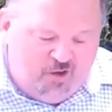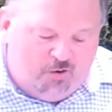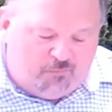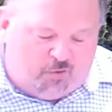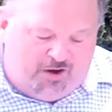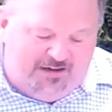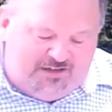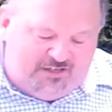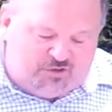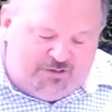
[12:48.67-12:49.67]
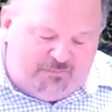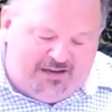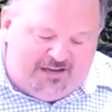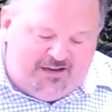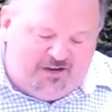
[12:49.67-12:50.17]
For it is in
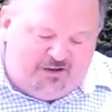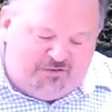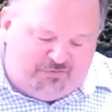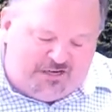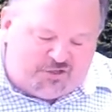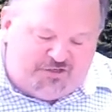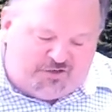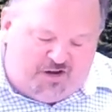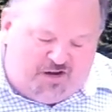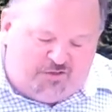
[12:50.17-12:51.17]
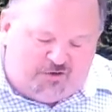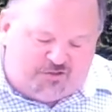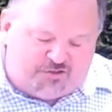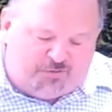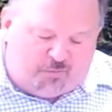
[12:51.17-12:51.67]
making a confession to
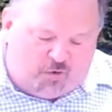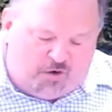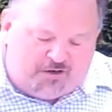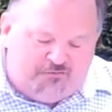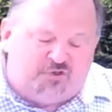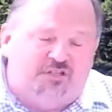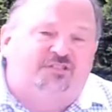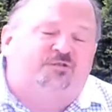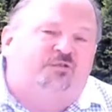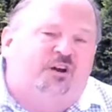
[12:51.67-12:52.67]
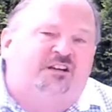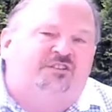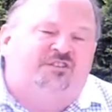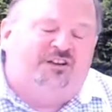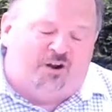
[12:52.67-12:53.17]
others of the work of Jesus
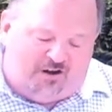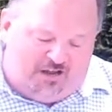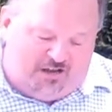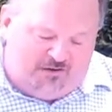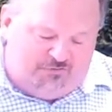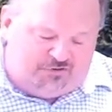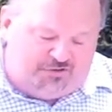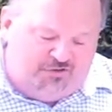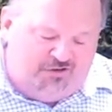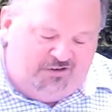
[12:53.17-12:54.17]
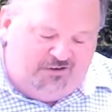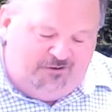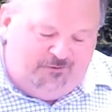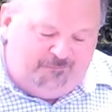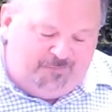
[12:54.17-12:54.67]
Christ in our lives
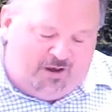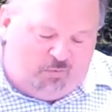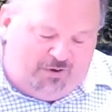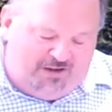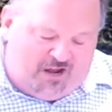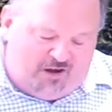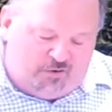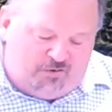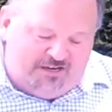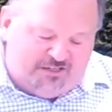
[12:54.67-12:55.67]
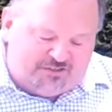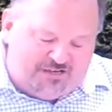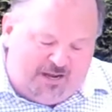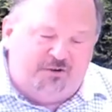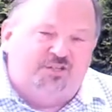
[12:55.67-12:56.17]
that we not only
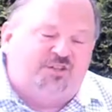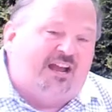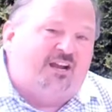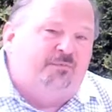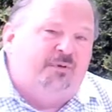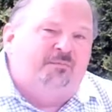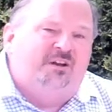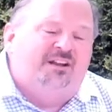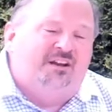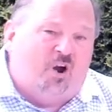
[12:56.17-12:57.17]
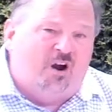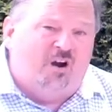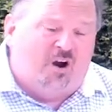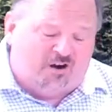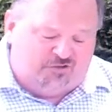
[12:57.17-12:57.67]
establish that commitment in our
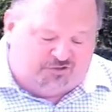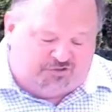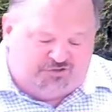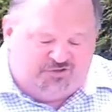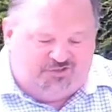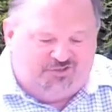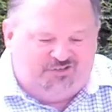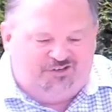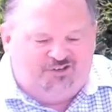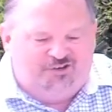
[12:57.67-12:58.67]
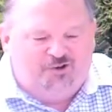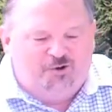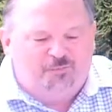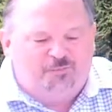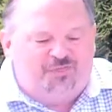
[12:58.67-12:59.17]
hearts,
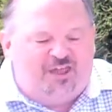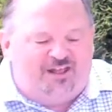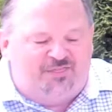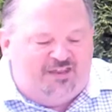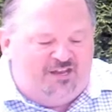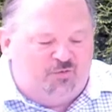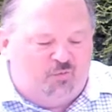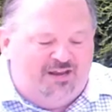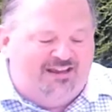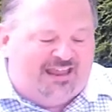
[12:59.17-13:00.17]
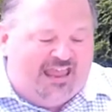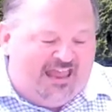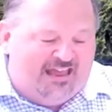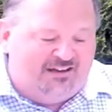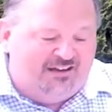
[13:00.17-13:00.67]
but that then we
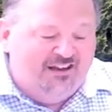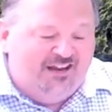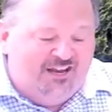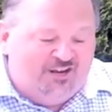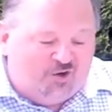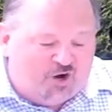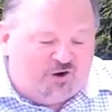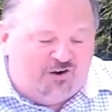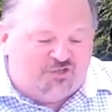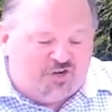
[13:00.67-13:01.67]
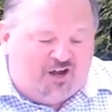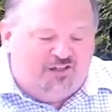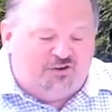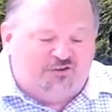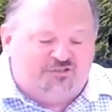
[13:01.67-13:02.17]
can encourage
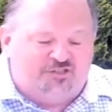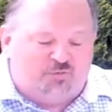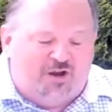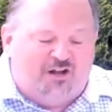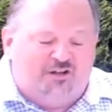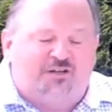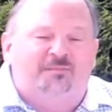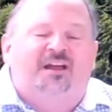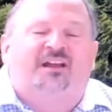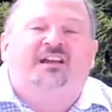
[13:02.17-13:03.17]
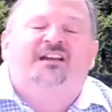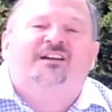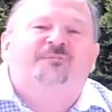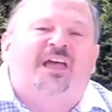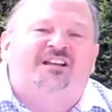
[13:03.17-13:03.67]
others as well to make
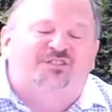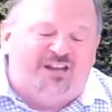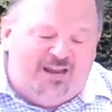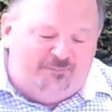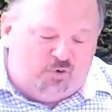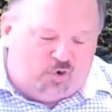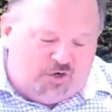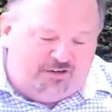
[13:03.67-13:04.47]
that same good